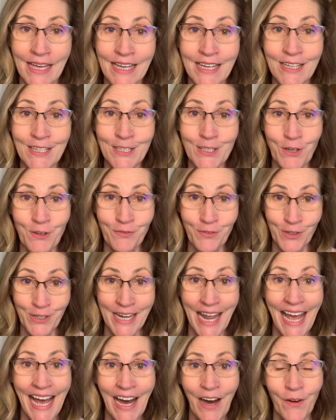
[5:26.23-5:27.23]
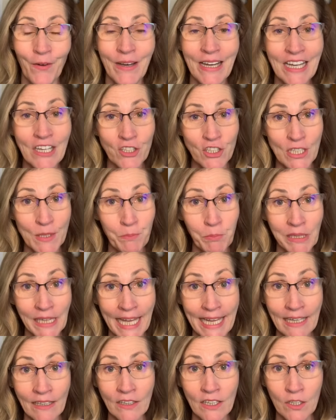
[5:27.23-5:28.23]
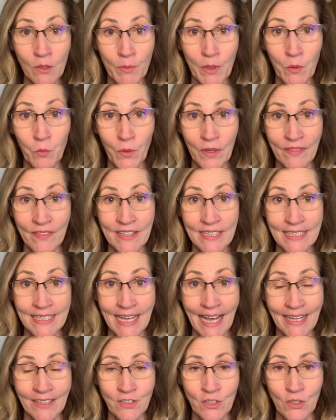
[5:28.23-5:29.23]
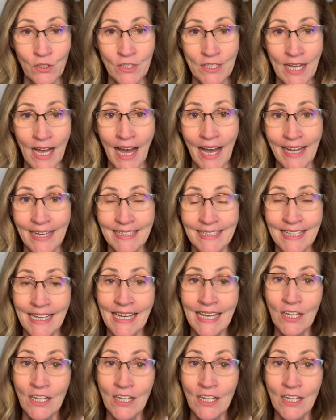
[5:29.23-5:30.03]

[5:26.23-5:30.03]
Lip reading: So for now, just play a little bit with this exercise.